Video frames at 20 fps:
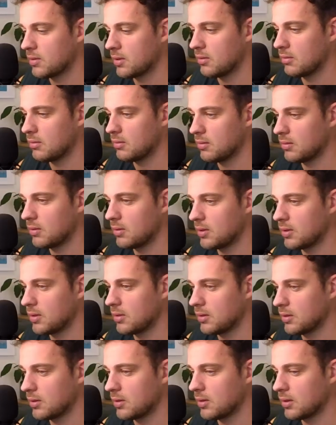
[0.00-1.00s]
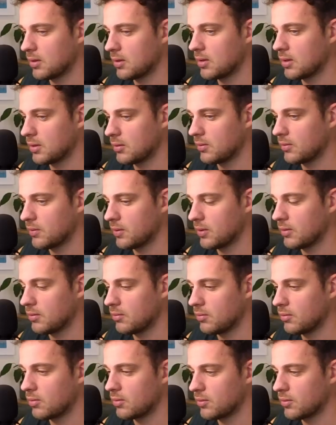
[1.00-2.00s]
then the king cannot take the rook.